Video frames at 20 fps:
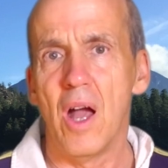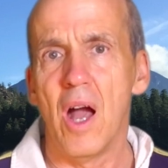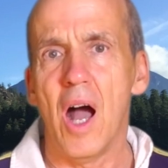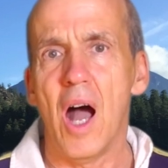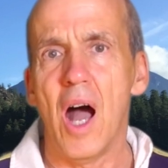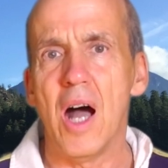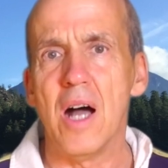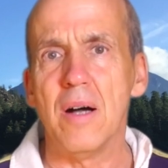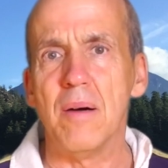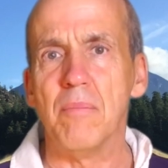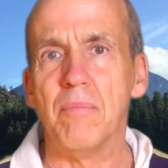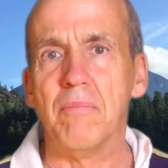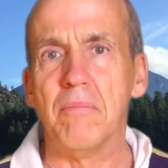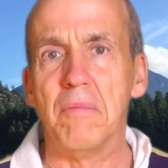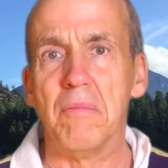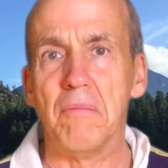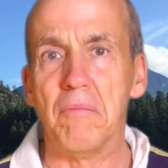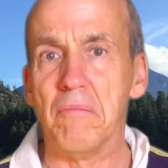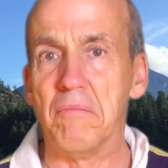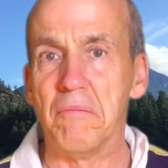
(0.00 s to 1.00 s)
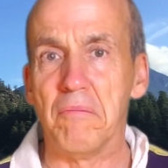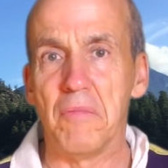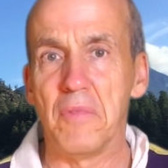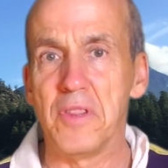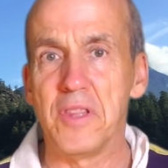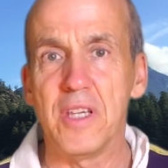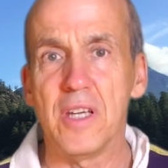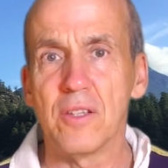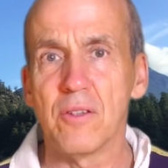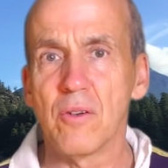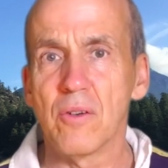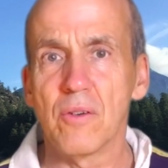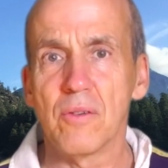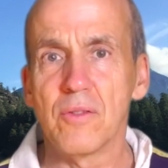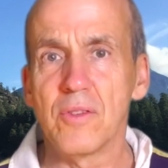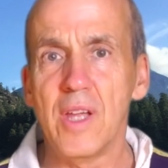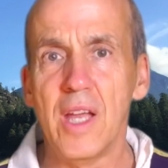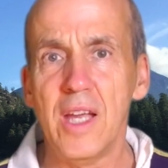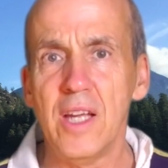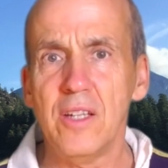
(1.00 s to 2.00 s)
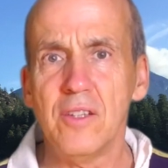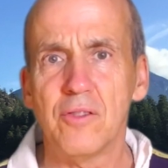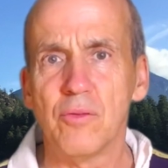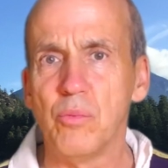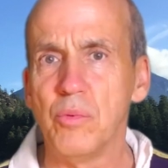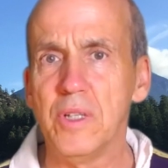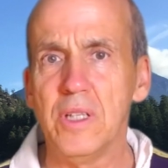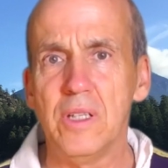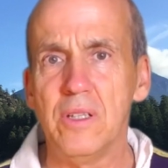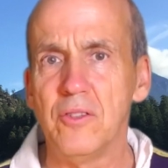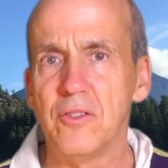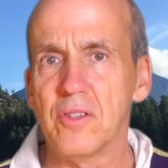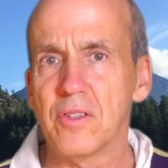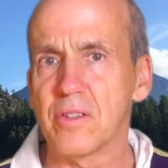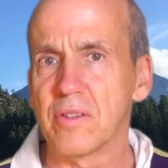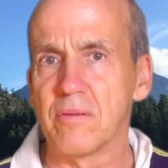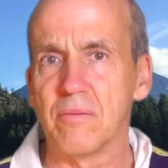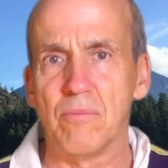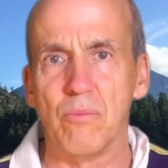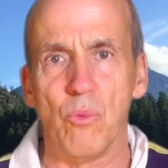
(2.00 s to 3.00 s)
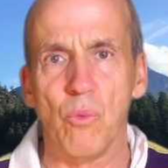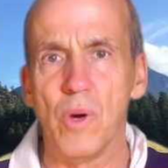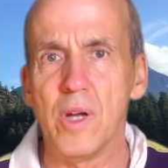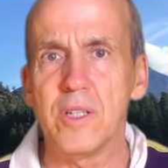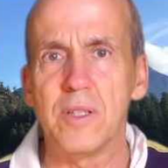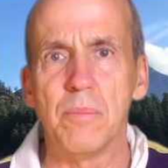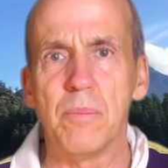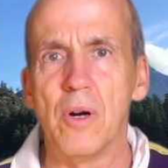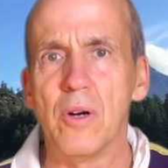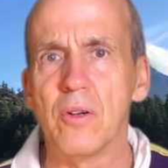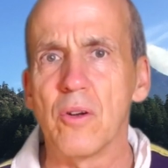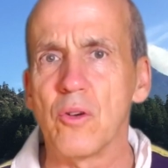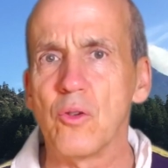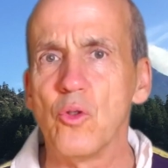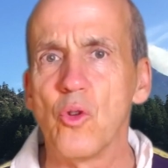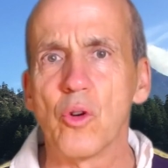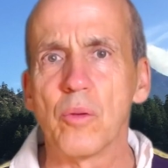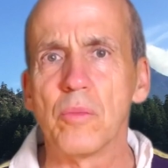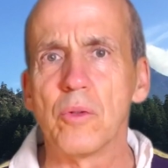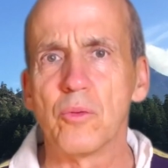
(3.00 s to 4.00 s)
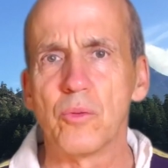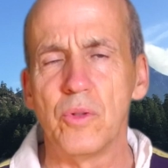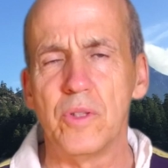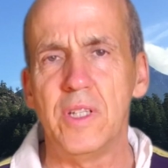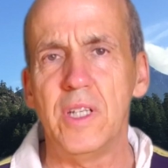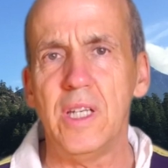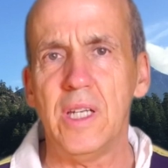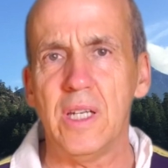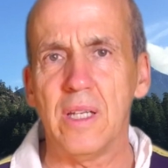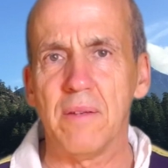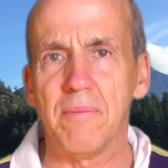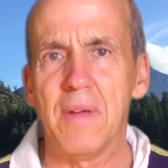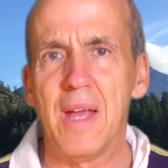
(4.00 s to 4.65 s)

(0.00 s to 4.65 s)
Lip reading: The other days we just went about our normal routine.